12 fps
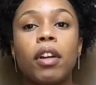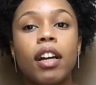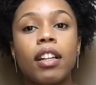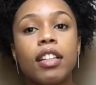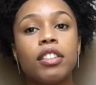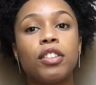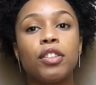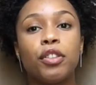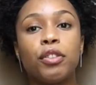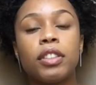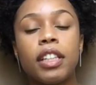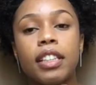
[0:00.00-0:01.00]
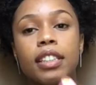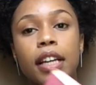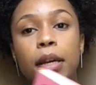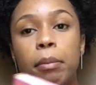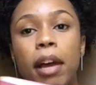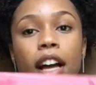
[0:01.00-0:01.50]
what I like to use is
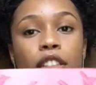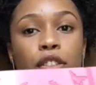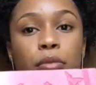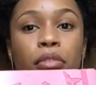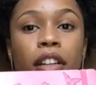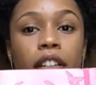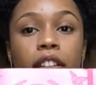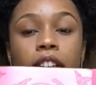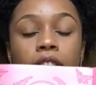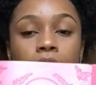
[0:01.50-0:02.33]
a passion planner,